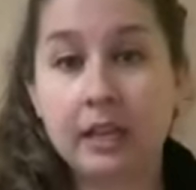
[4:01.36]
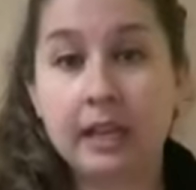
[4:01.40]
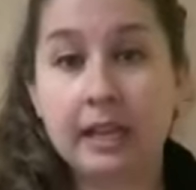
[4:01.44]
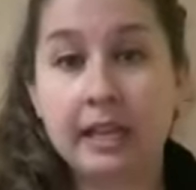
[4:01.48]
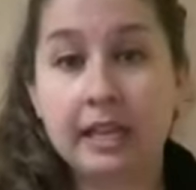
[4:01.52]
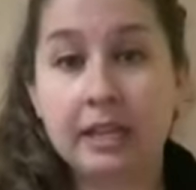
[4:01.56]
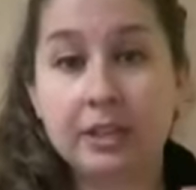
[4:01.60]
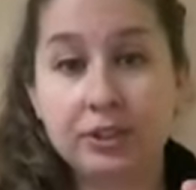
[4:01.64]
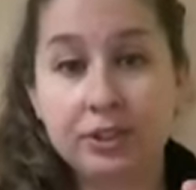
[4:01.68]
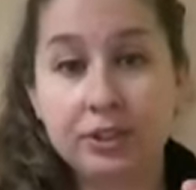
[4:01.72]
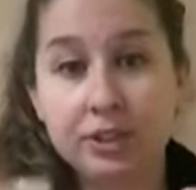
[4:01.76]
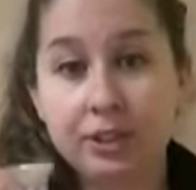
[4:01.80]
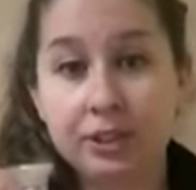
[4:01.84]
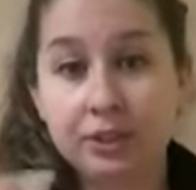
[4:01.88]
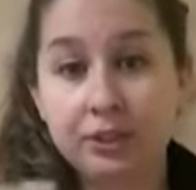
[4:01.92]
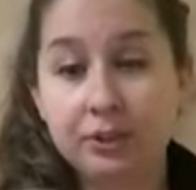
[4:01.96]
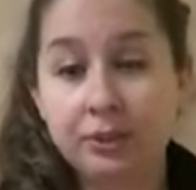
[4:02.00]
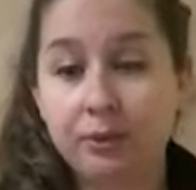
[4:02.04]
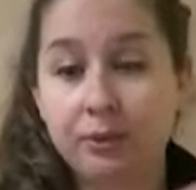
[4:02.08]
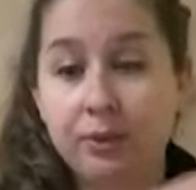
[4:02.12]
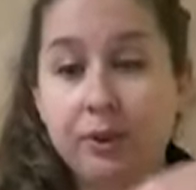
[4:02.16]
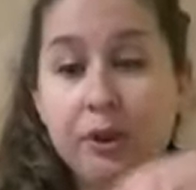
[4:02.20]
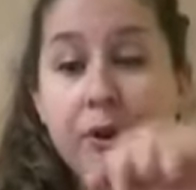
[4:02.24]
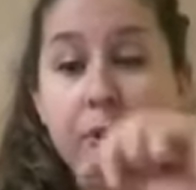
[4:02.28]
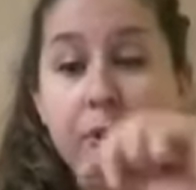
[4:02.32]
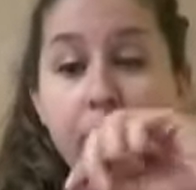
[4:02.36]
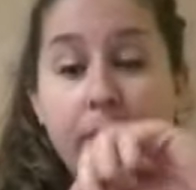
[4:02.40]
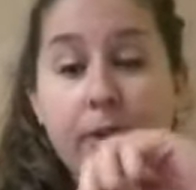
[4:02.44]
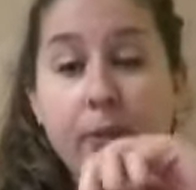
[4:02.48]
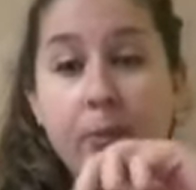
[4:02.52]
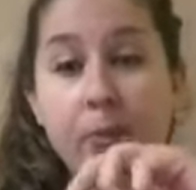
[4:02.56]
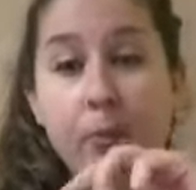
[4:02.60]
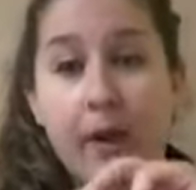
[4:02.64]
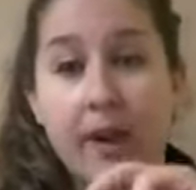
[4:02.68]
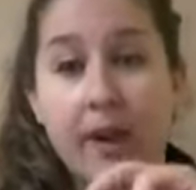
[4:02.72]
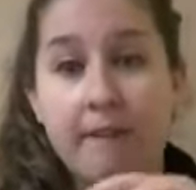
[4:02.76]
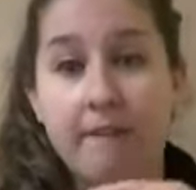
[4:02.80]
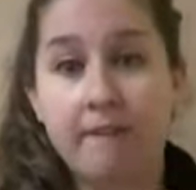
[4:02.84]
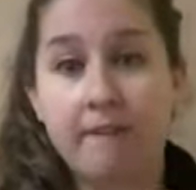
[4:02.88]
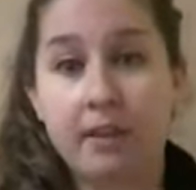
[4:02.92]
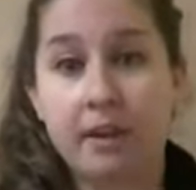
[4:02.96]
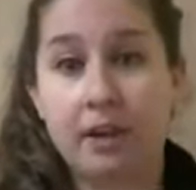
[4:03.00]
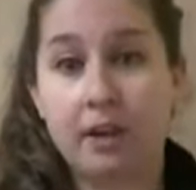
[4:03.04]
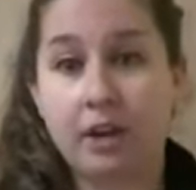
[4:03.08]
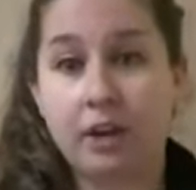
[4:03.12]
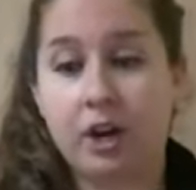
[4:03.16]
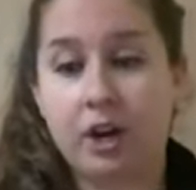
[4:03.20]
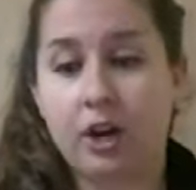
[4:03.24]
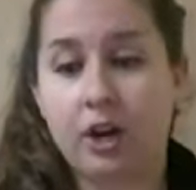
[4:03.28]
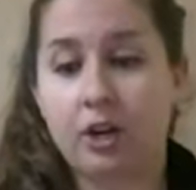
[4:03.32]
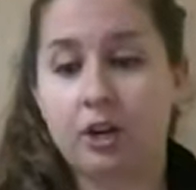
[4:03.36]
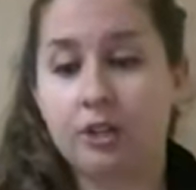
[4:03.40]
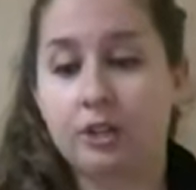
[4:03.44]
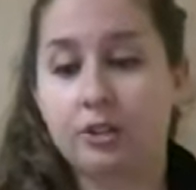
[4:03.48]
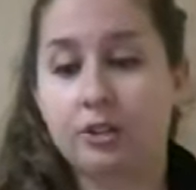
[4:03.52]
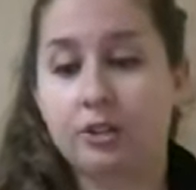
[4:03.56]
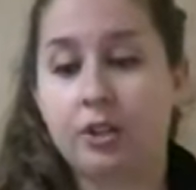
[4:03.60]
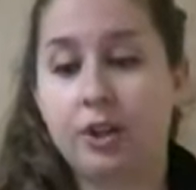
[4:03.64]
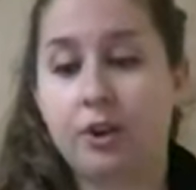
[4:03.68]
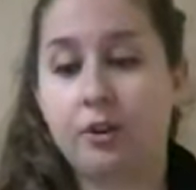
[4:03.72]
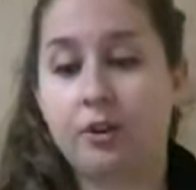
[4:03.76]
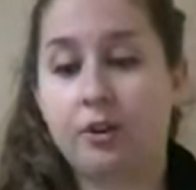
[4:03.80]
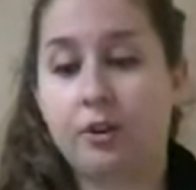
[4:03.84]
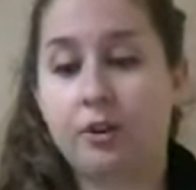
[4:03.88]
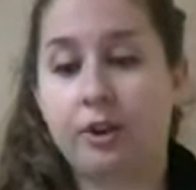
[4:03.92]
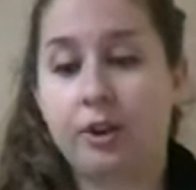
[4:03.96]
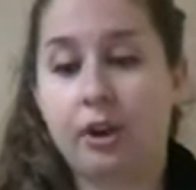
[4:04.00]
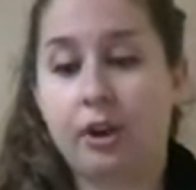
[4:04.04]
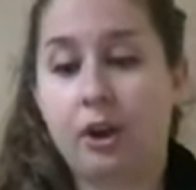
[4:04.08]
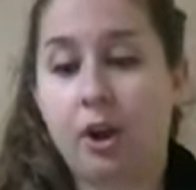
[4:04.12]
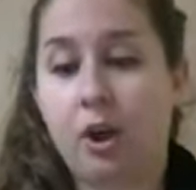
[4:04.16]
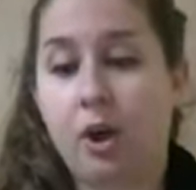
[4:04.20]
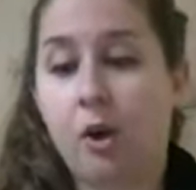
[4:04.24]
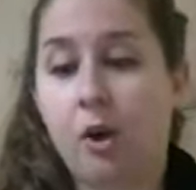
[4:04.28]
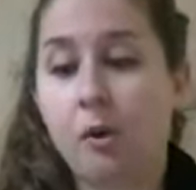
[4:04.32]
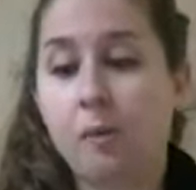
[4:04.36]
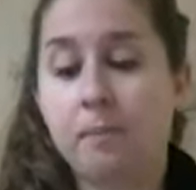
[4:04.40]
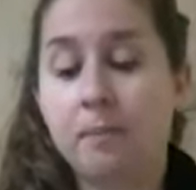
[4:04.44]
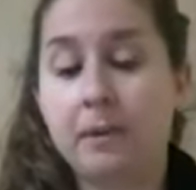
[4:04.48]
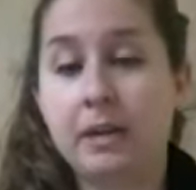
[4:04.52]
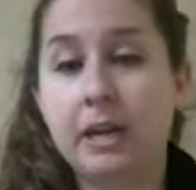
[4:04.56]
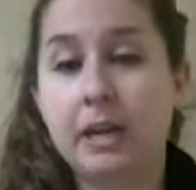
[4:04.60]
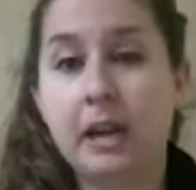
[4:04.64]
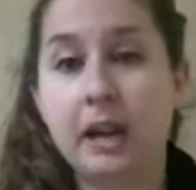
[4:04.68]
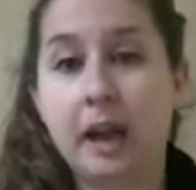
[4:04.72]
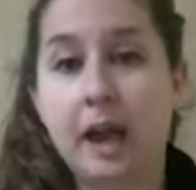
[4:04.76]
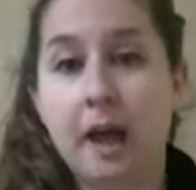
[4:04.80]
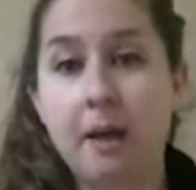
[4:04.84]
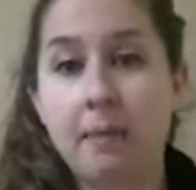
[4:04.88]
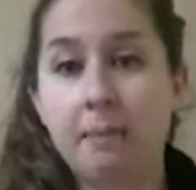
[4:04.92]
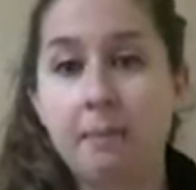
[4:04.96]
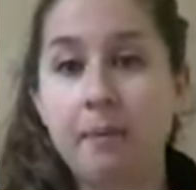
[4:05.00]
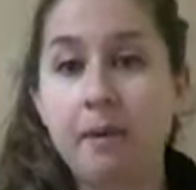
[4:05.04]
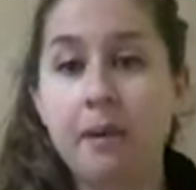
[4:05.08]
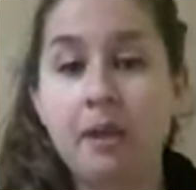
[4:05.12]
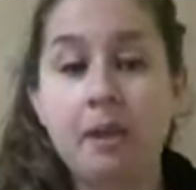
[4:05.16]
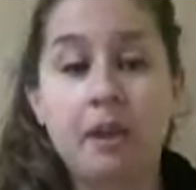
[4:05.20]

into your white vinegar. So you're going to open it up.